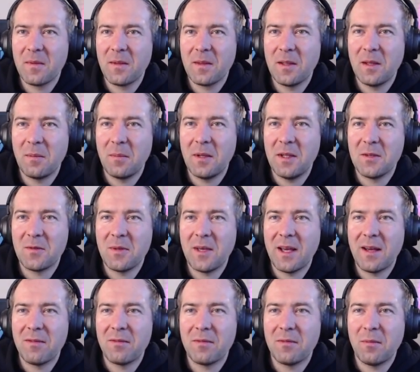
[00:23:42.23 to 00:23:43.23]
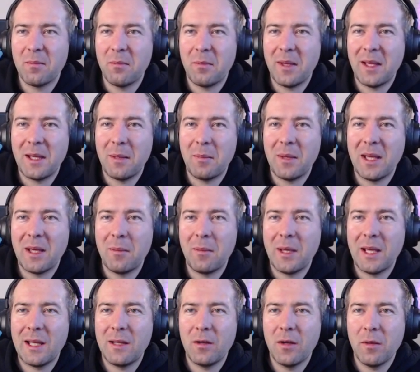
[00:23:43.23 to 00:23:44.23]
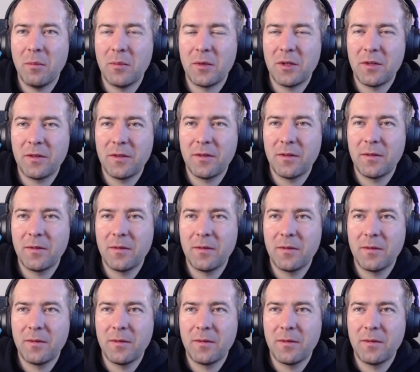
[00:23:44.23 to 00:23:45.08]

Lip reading: It means we have big numbers.